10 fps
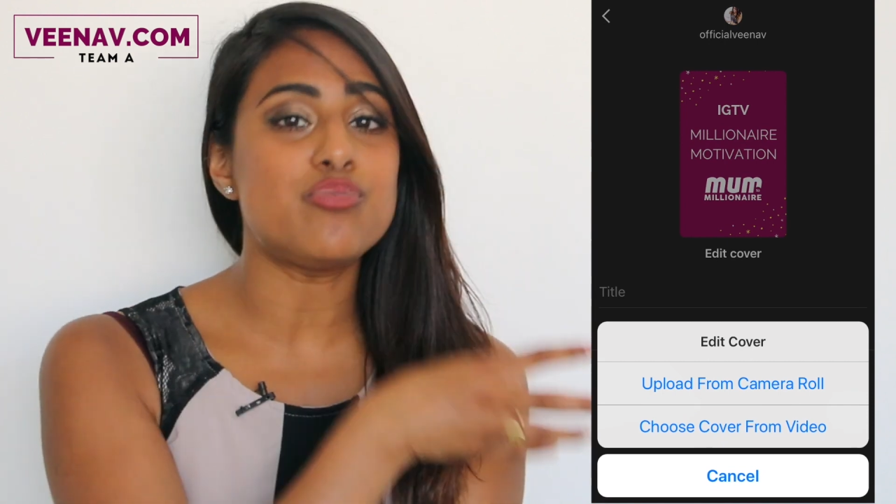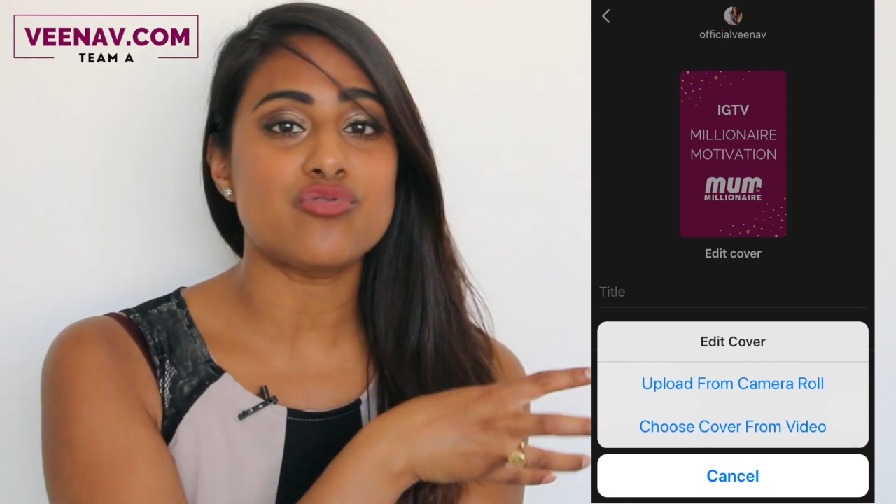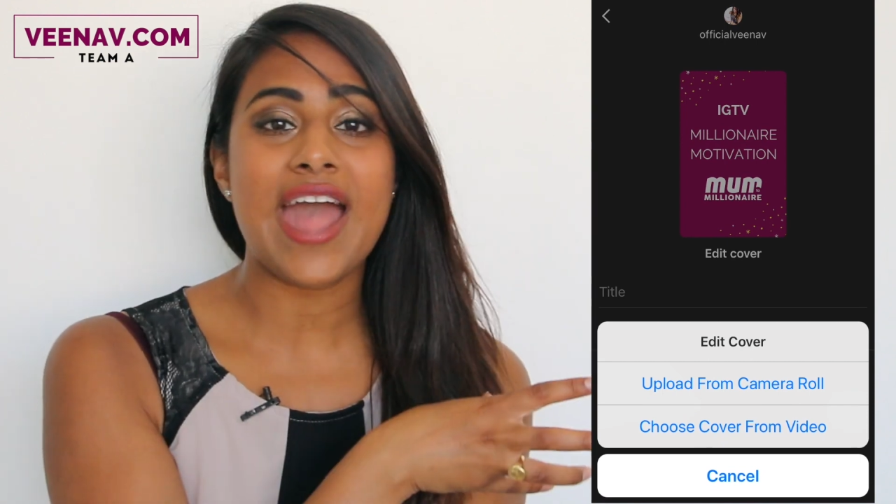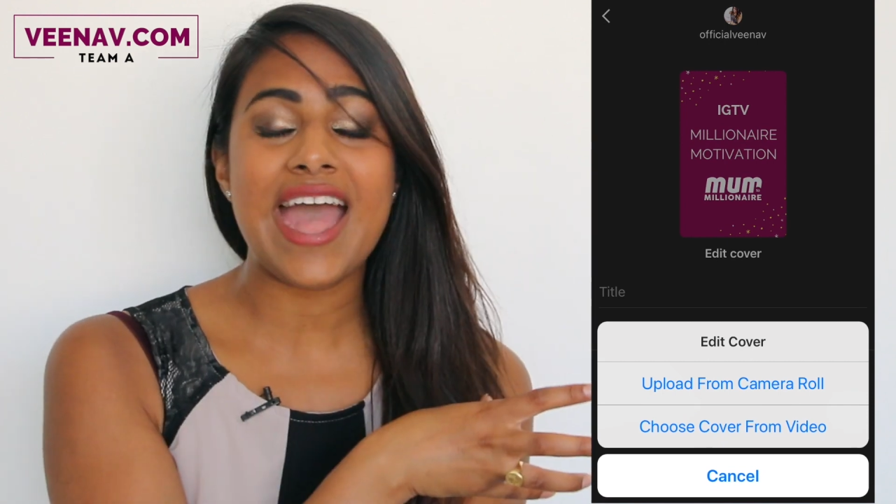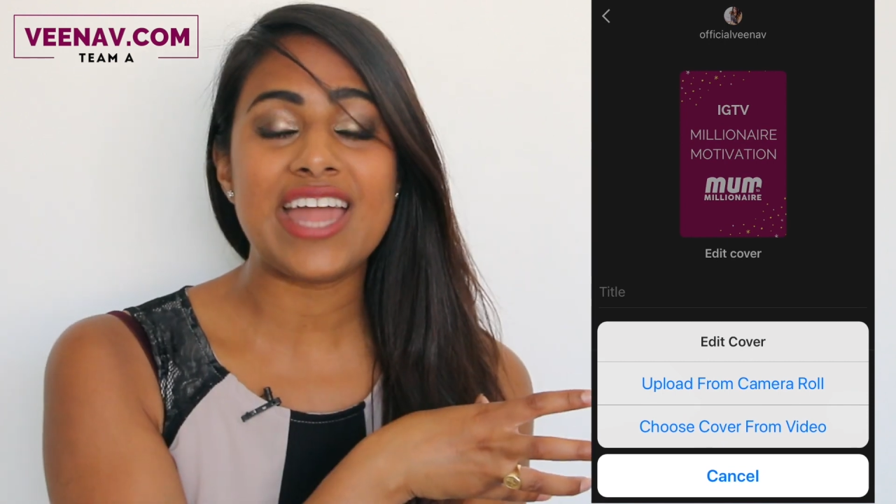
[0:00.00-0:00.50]

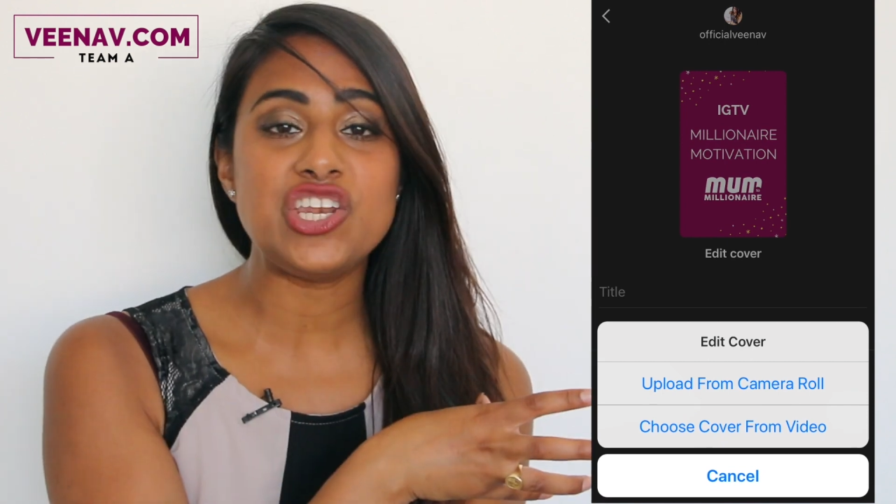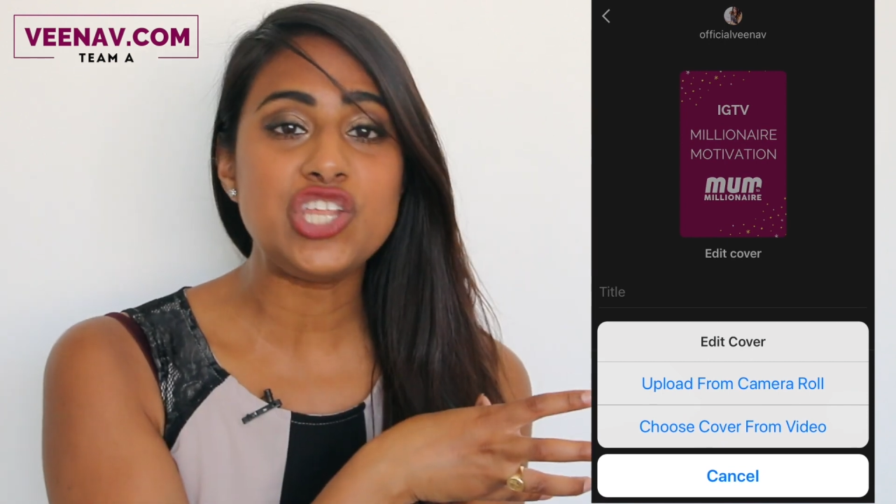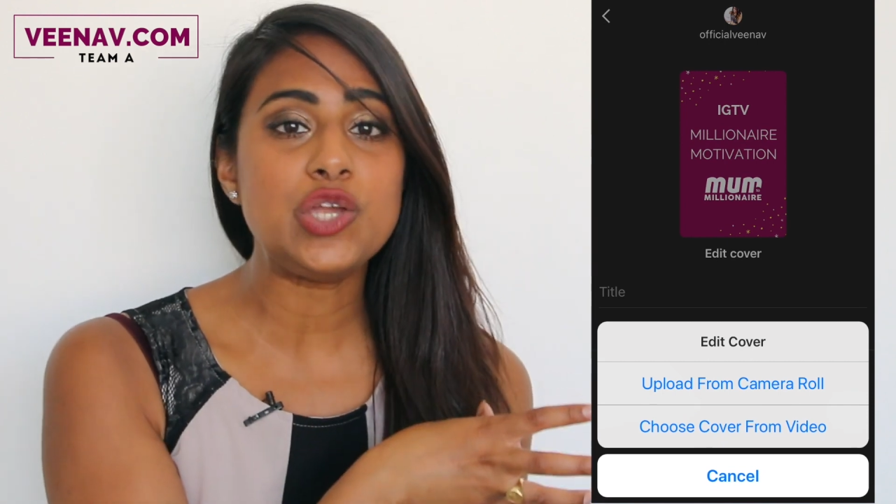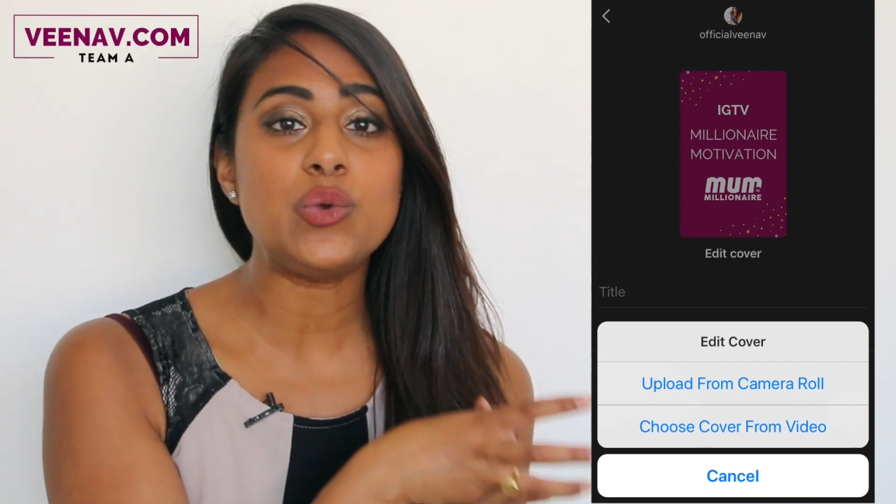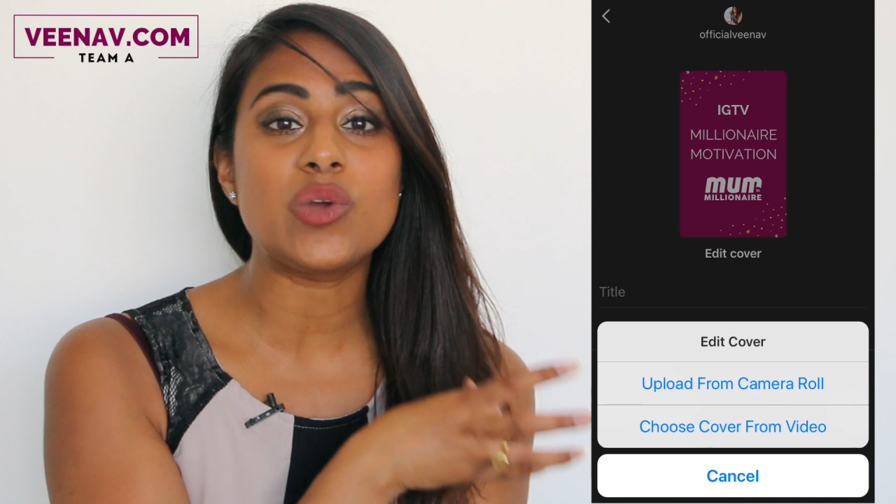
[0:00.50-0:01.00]
brand
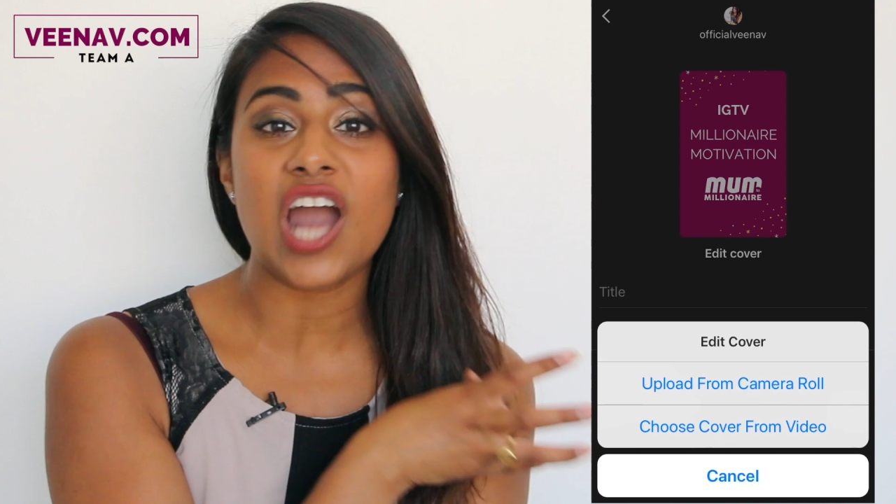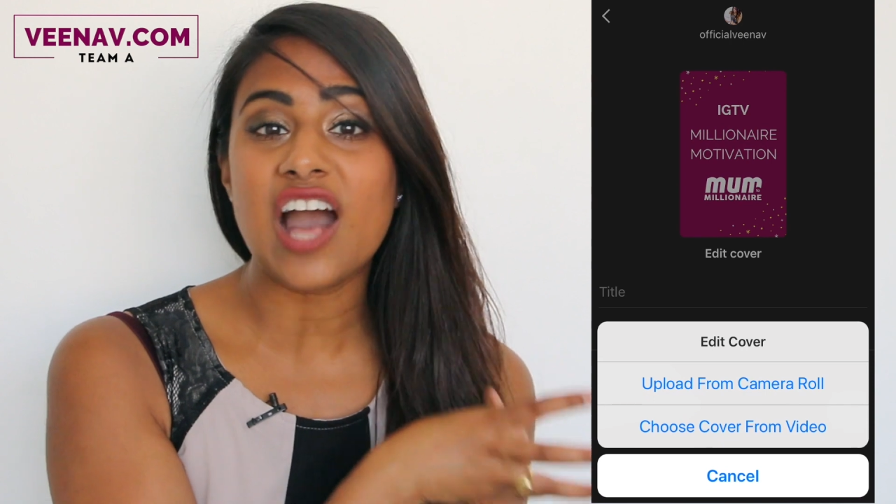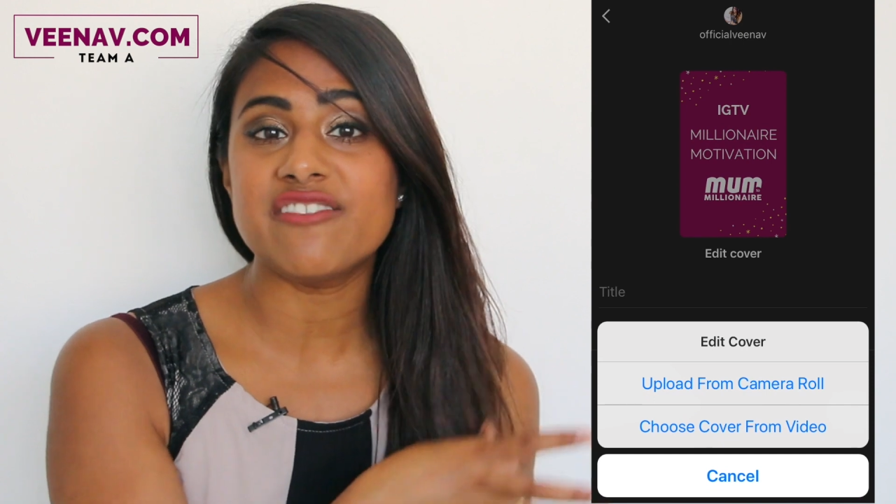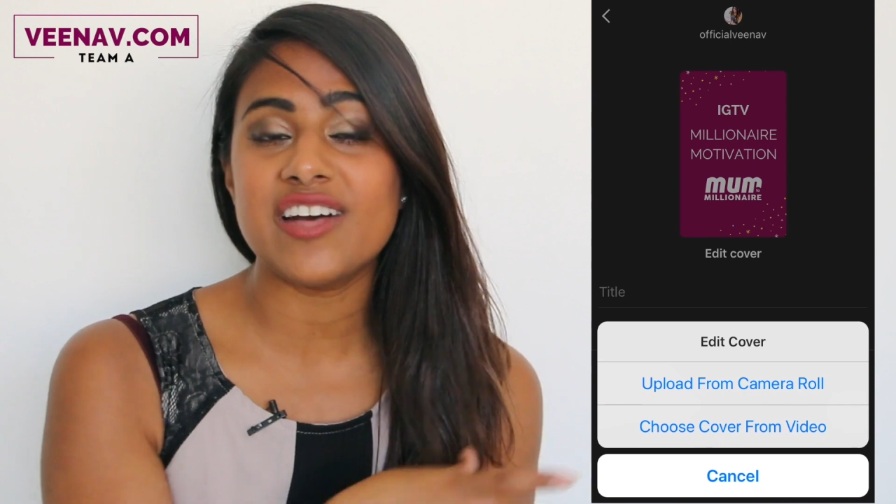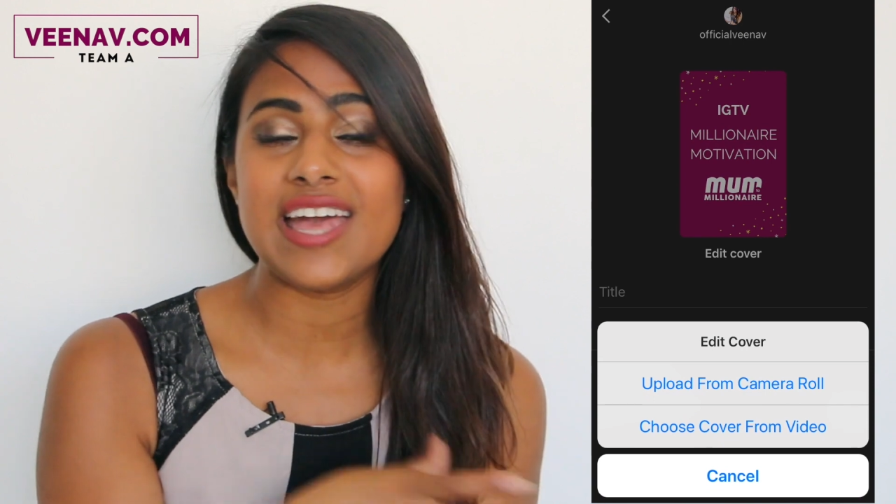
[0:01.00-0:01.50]
new
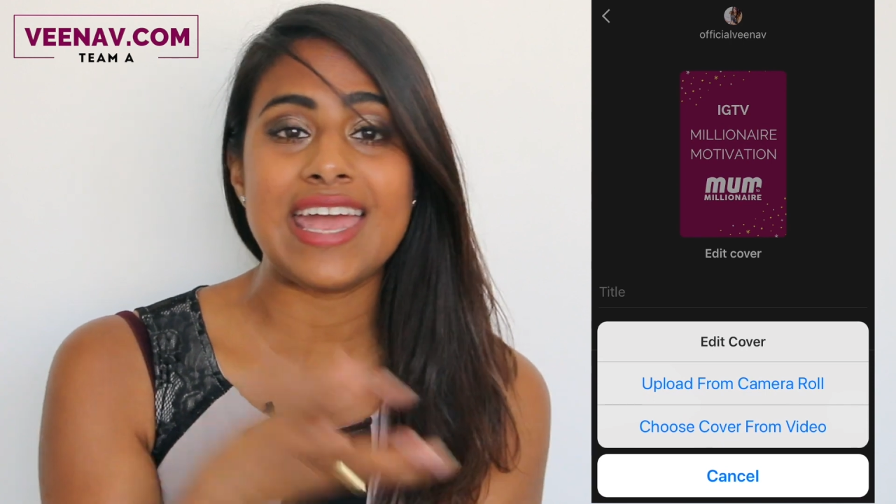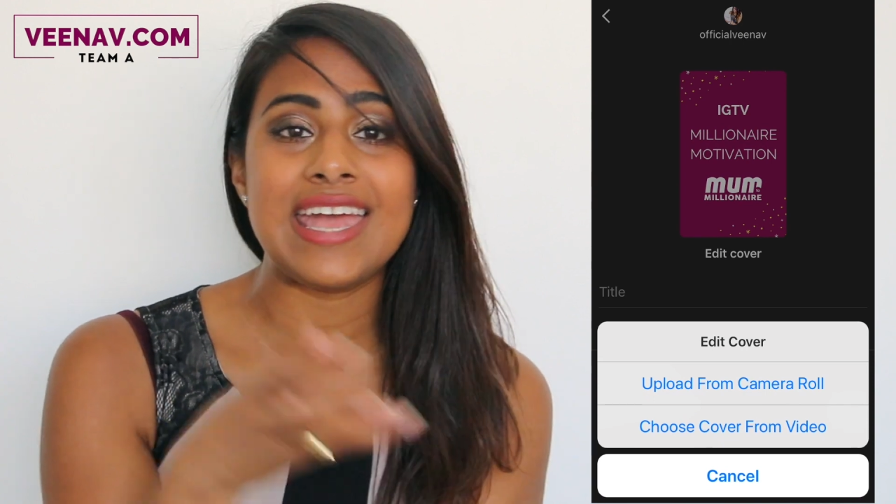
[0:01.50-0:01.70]
cover